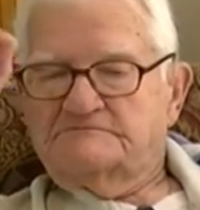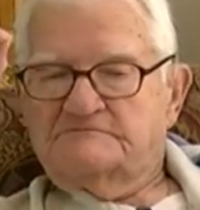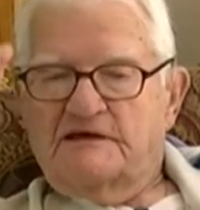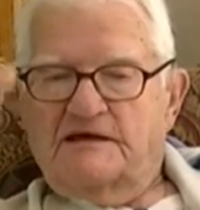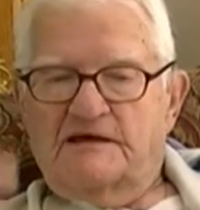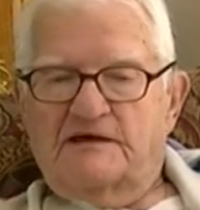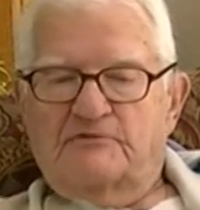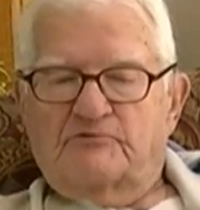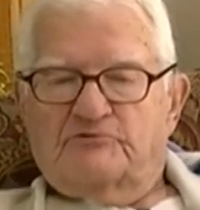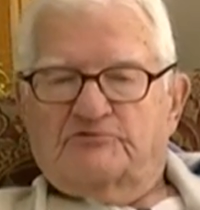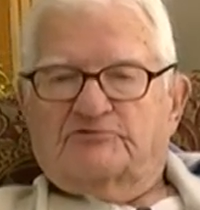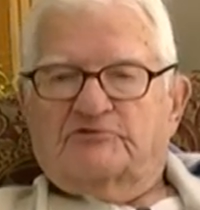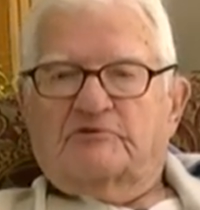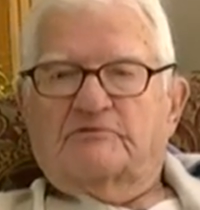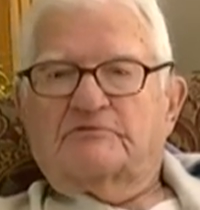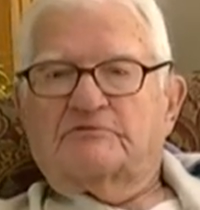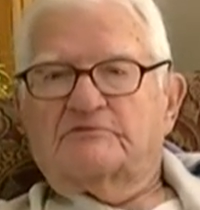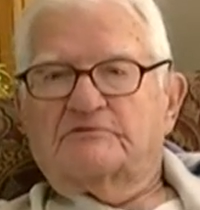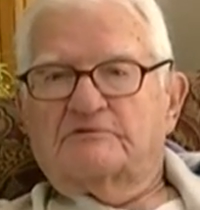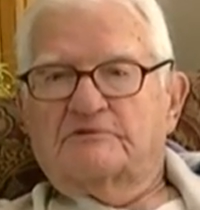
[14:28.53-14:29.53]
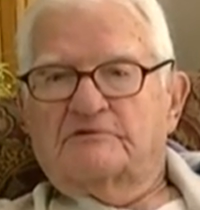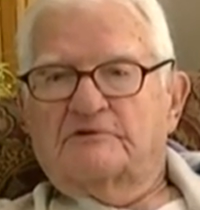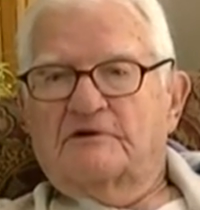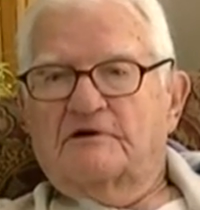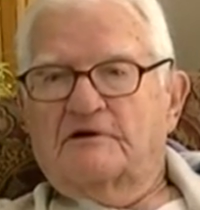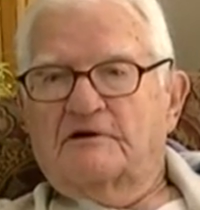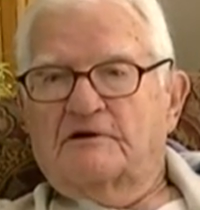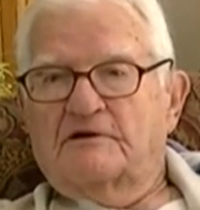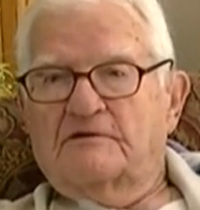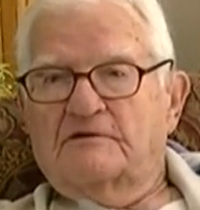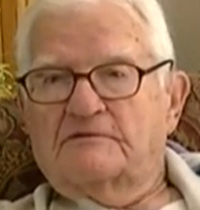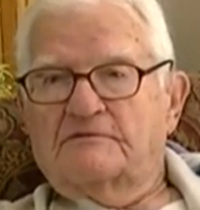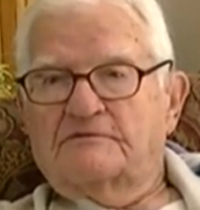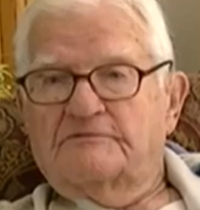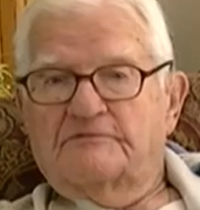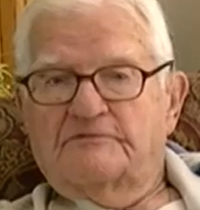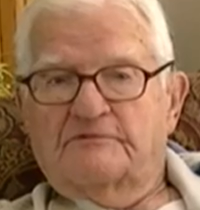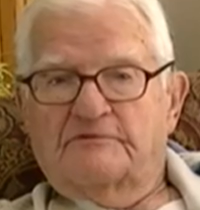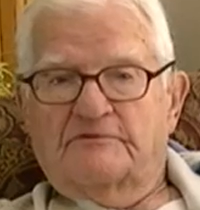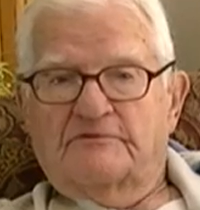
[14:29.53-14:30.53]
he was a
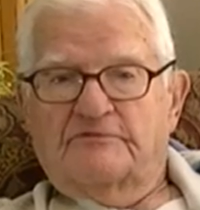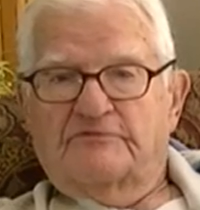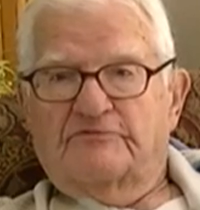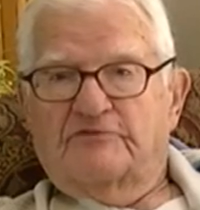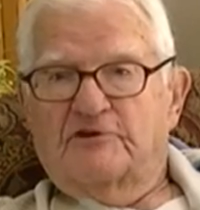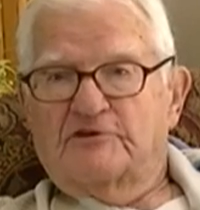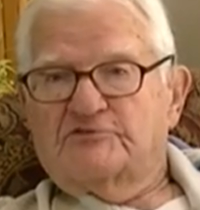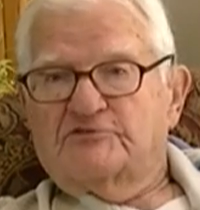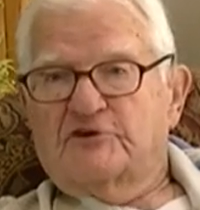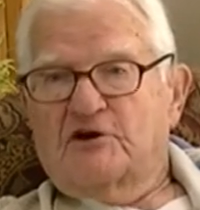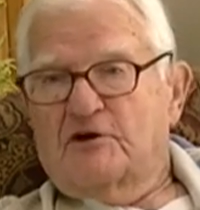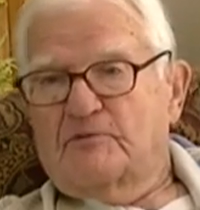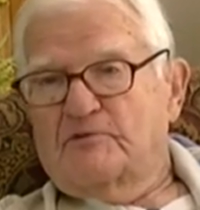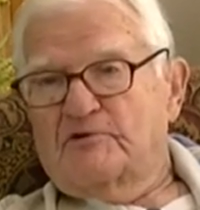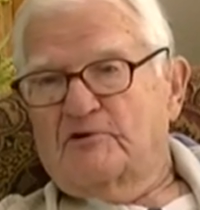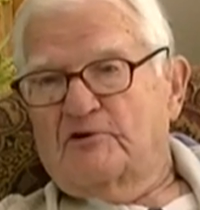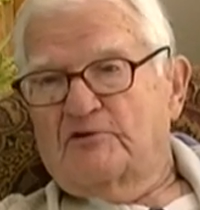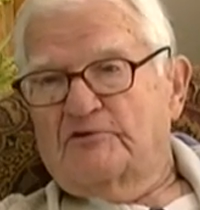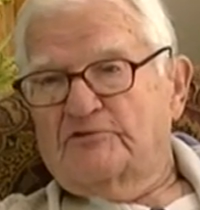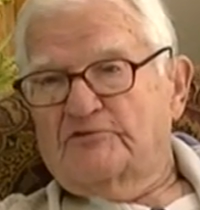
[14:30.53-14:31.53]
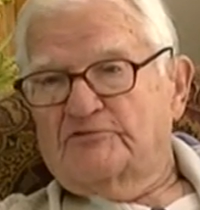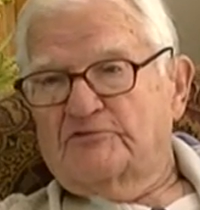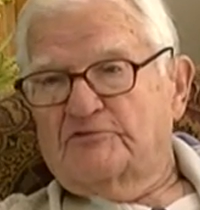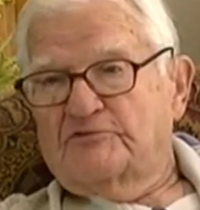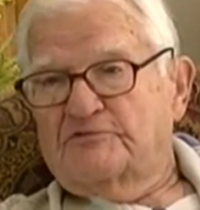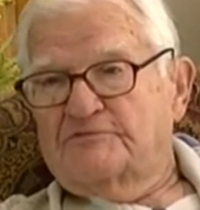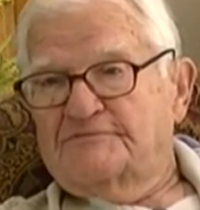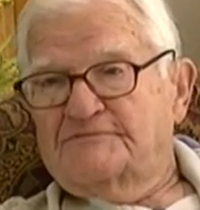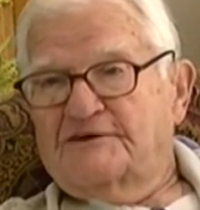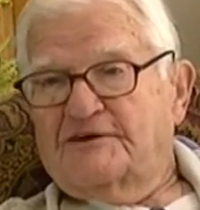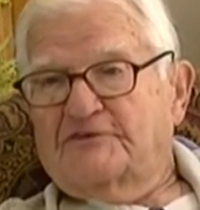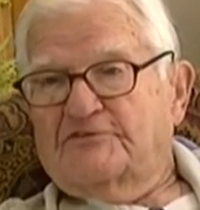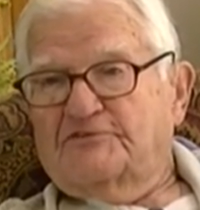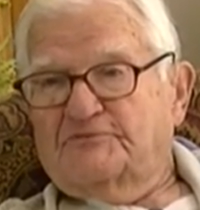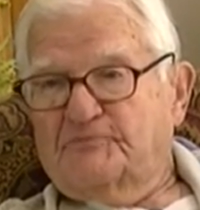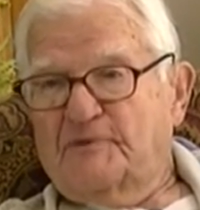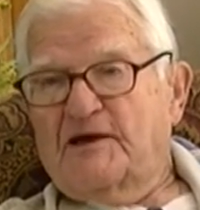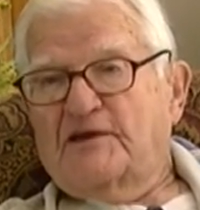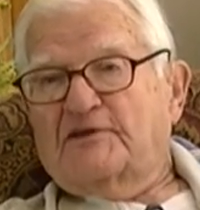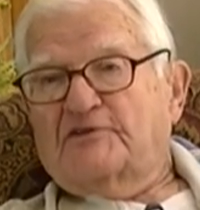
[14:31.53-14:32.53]
French army officer, a
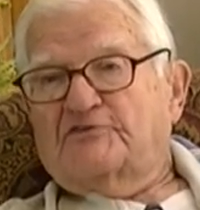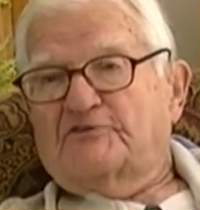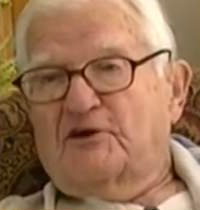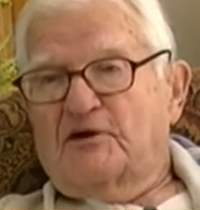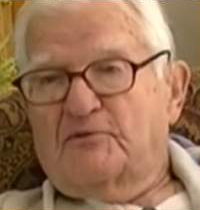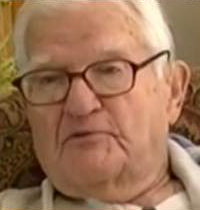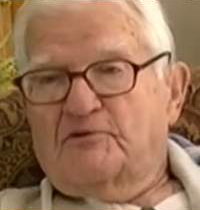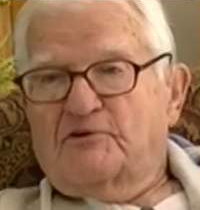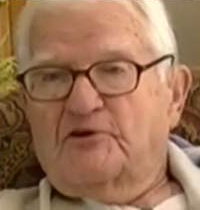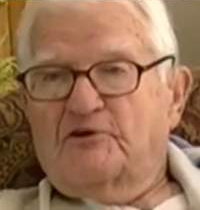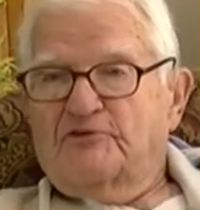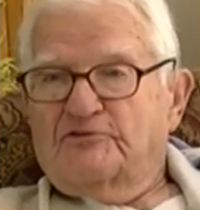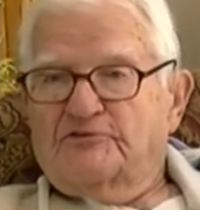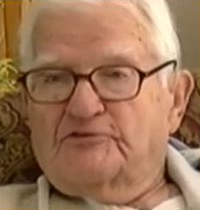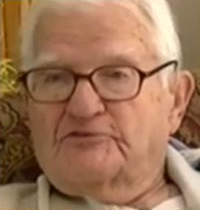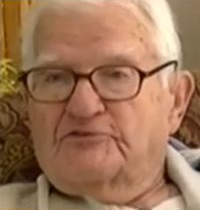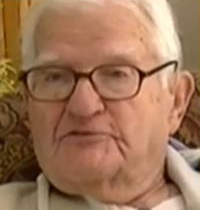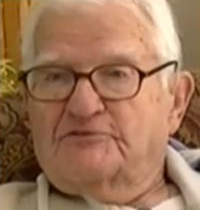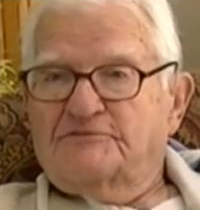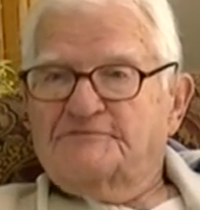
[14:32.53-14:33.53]
Spanish army officer.